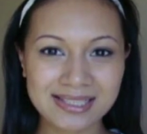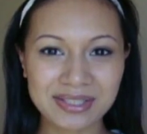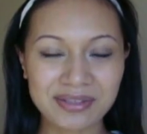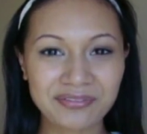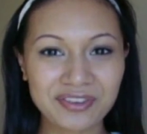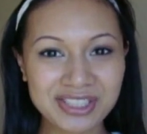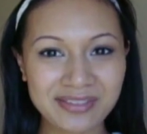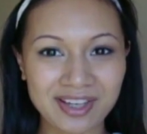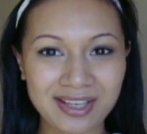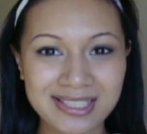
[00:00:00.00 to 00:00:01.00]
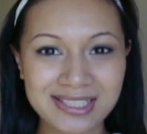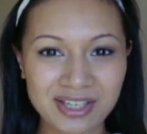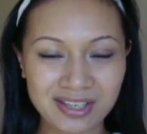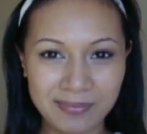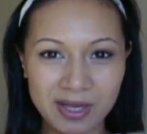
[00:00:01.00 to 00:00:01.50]
So first of all, let's
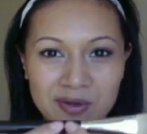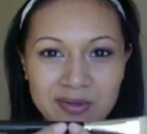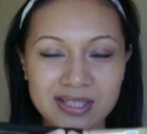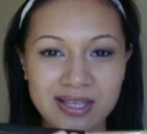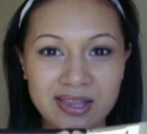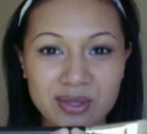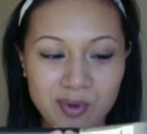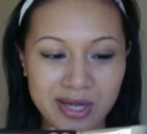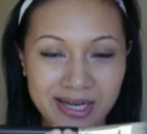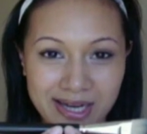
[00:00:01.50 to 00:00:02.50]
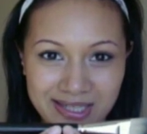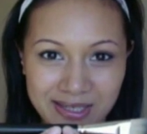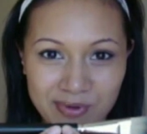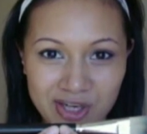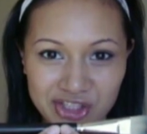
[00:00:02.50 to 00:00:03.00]
talk about the
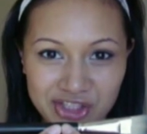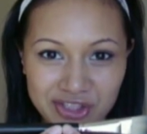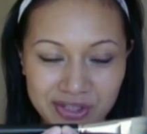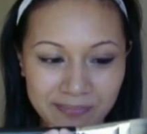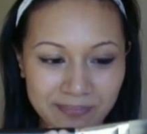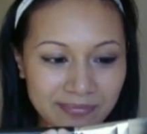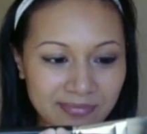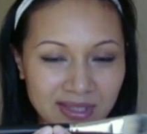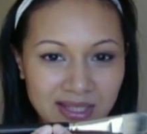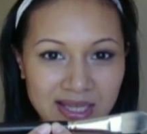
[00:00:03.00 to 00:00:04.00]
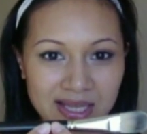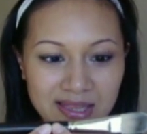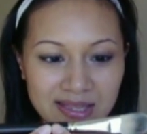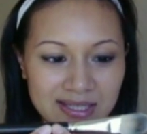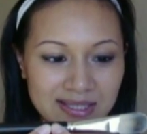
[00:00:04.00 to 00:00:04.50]
190 brush.
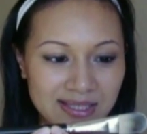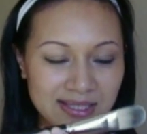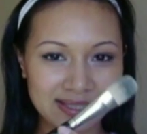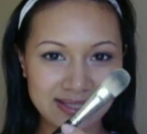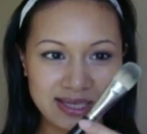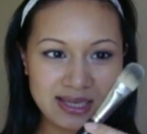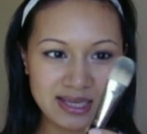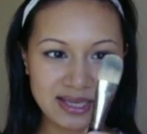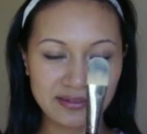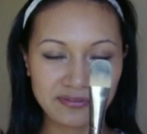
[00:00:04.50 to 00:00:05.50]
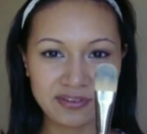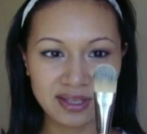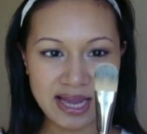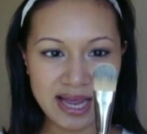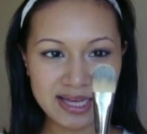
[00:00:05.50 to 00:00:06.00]
This is a
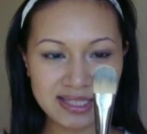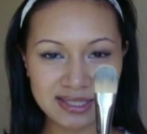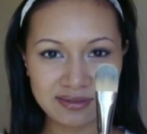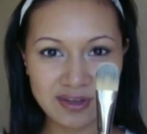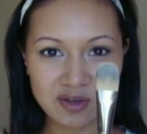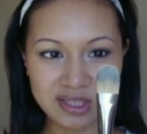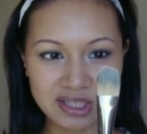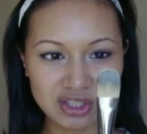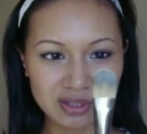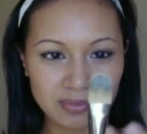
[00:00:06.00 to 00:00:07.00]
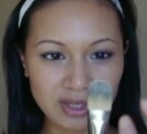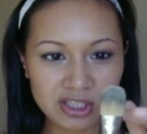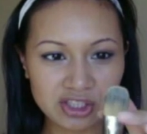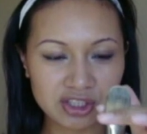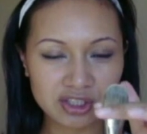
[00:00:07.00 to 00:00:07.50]
flat foundation
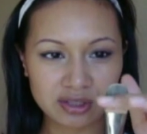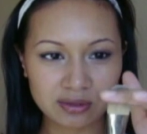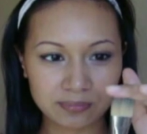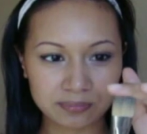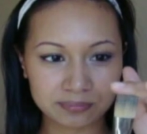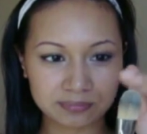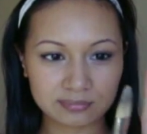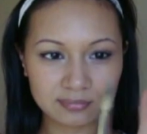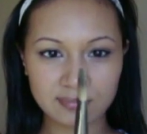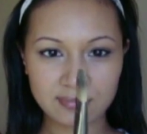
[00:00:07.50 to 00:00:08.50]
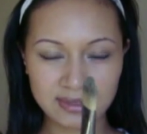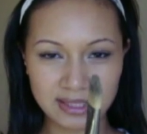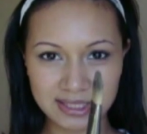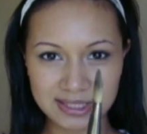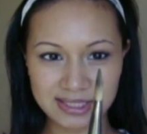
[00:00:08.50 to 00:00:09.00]
brush
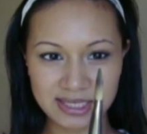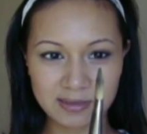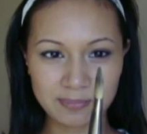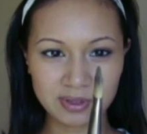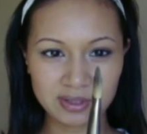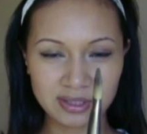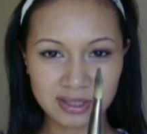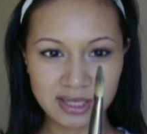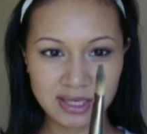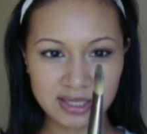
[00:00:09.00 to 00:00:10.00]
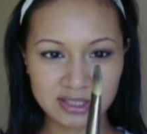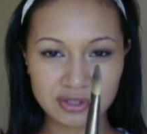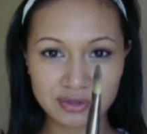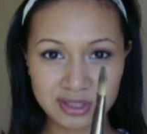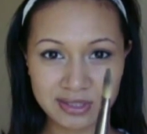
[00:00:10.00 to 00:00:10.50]
and it's tapered. It's
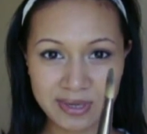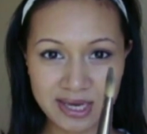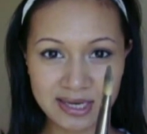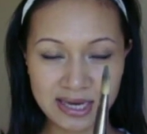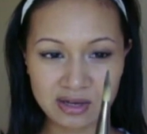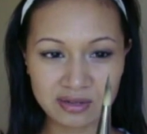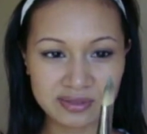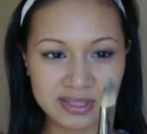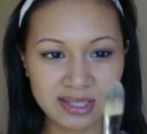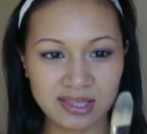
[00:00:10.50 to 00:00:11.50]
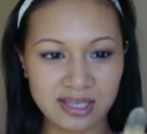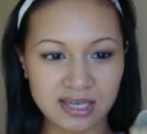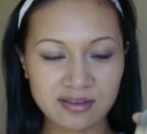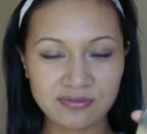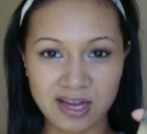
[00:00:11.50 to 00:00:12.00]
usually made out of
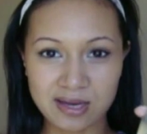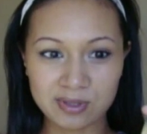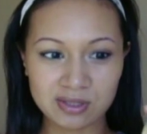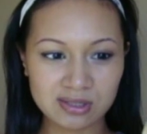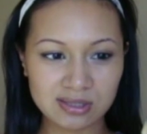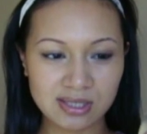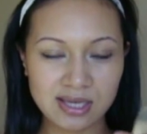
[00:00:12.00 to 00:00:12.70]
synthetic fibers,